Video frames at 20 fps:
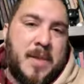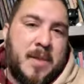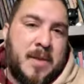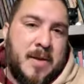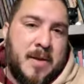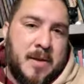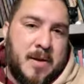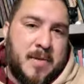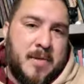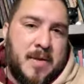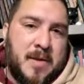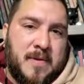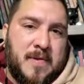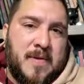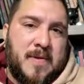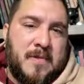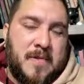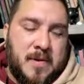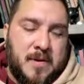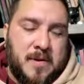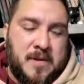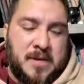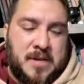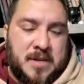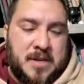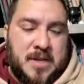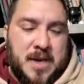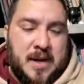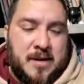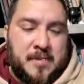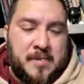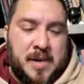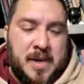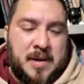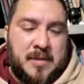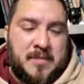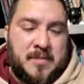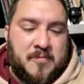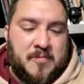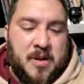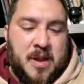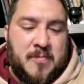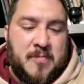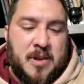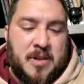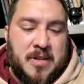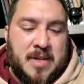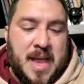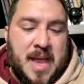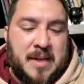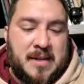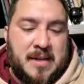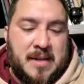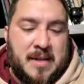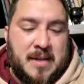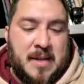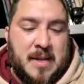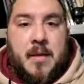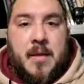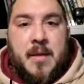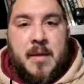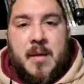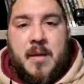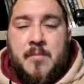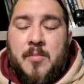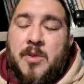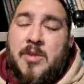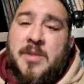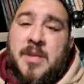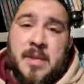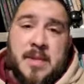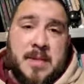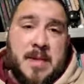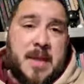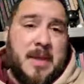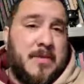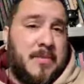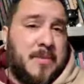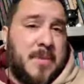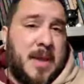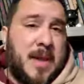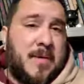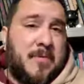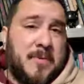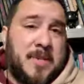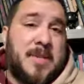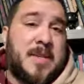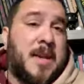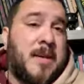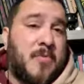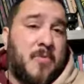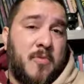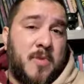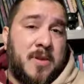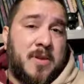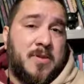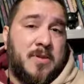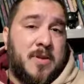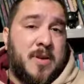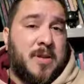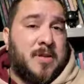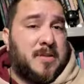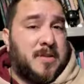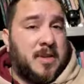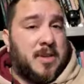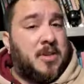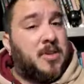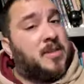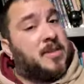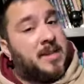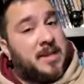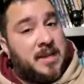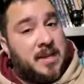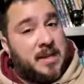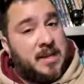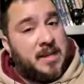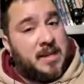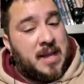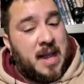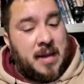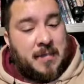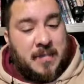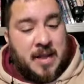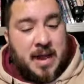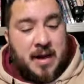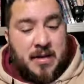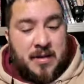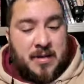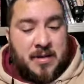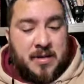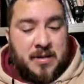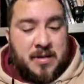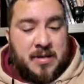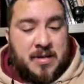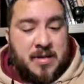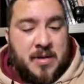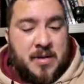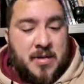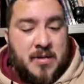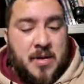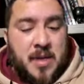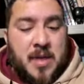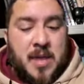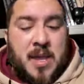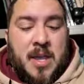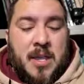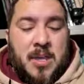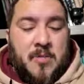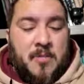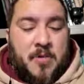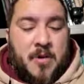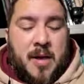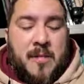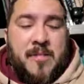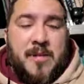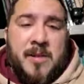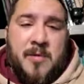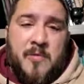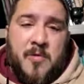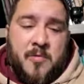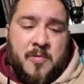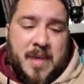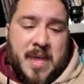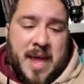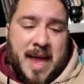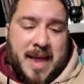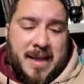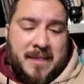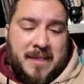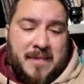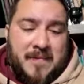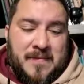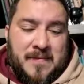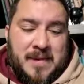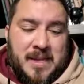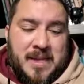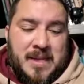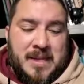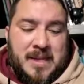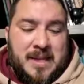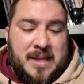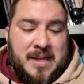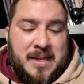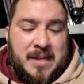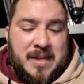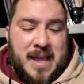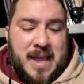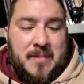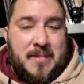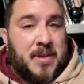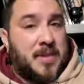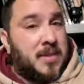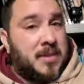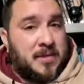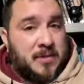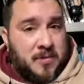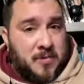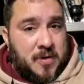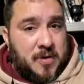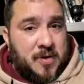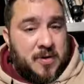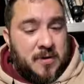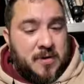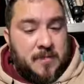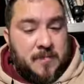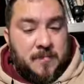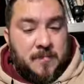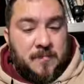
you know, even if you're using Shadow Blade as a primary tactic. Most of the time, I would say a wizard is a utility type character. So you probably won't be actively dealing damage as a wizard.